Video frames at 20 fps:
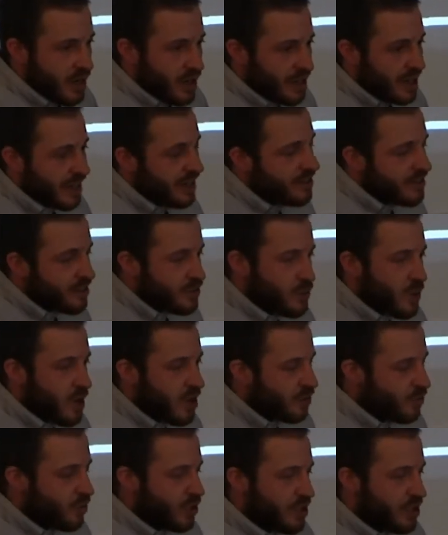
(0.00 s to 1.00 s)
Again, these
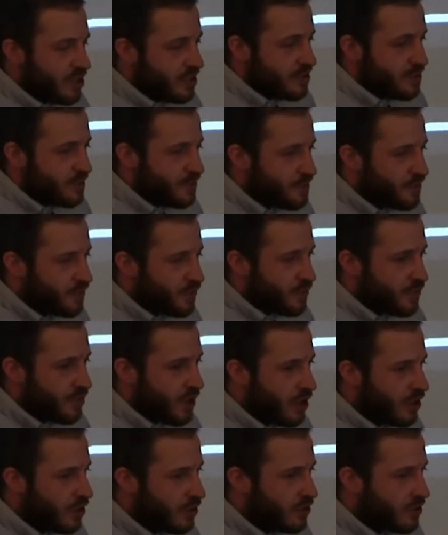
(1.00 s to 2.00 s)
weren't really
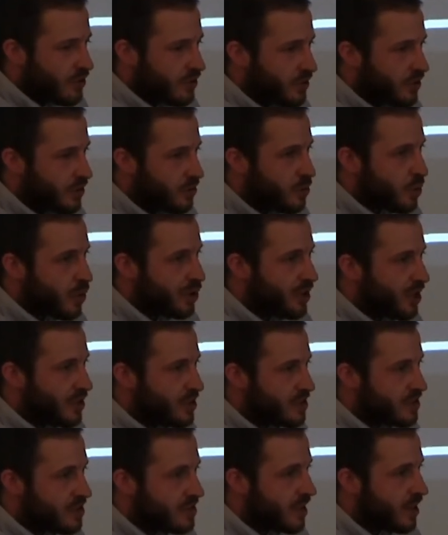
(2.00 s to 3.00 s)
done as
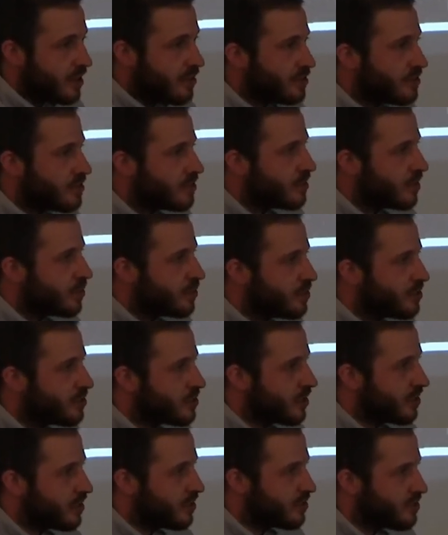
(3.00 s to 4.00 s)
products to sell, they were just
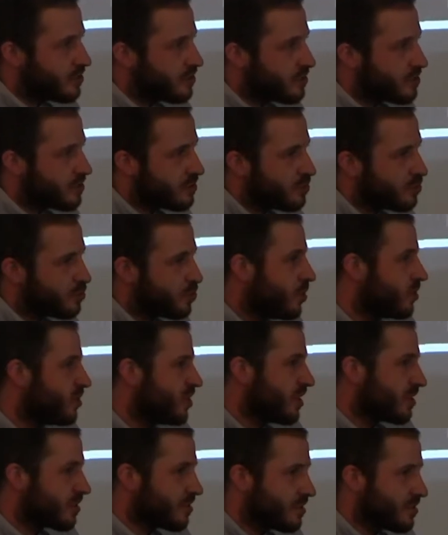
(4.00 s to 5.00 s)
done as
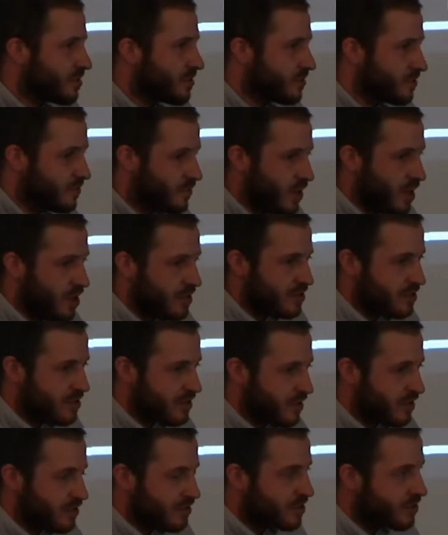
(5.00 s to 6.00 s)
projects for us to
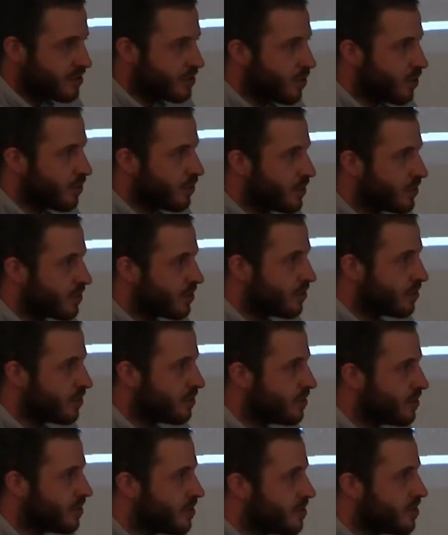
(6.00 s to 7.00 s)
kind of see what we can
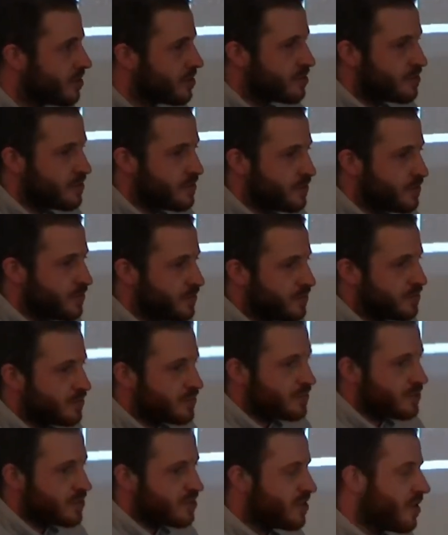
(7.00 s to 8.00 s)

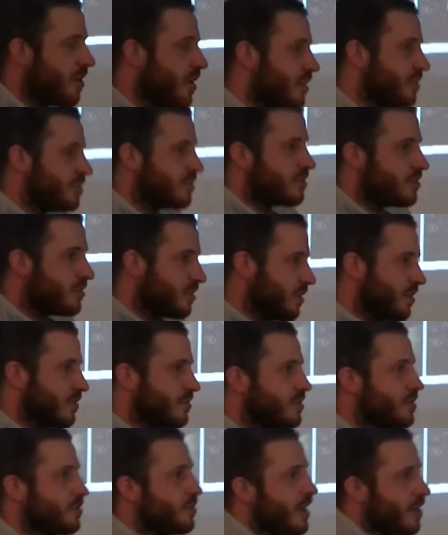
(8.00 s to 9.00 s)
design,
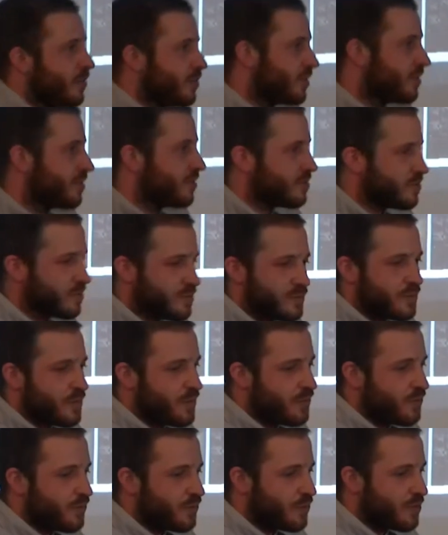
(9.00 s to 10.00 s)
see how we can
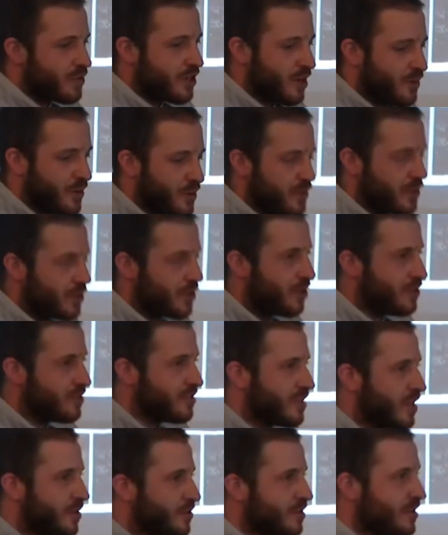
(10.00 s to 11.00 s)
come up with
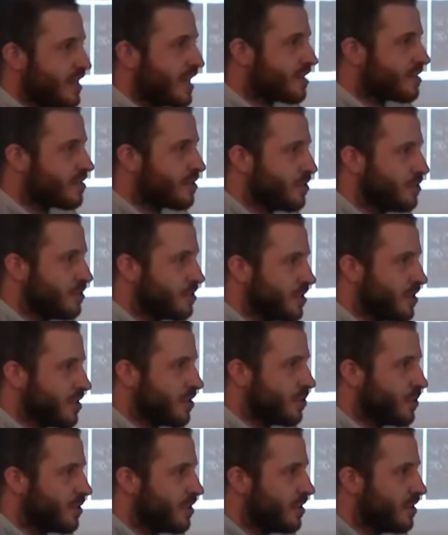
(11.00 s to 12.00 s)
concepts and execute it
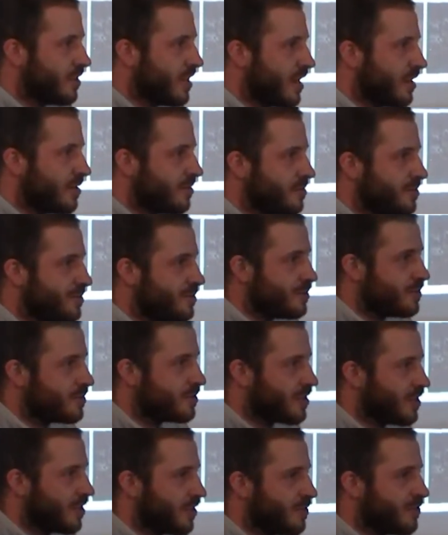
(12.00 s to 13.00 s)
within that
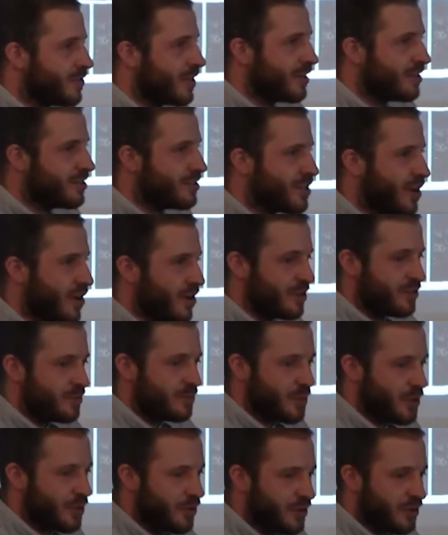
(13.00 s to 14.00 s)
fairly tight
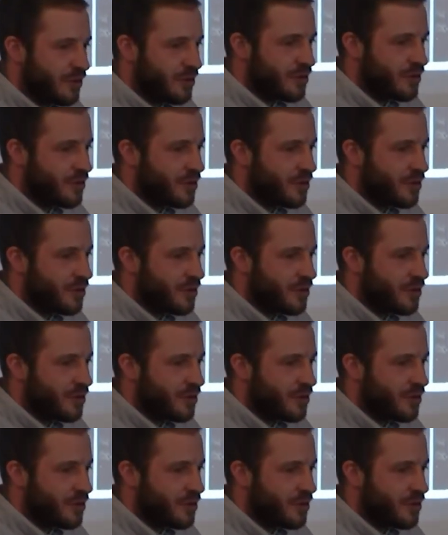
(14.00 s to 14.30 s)
period.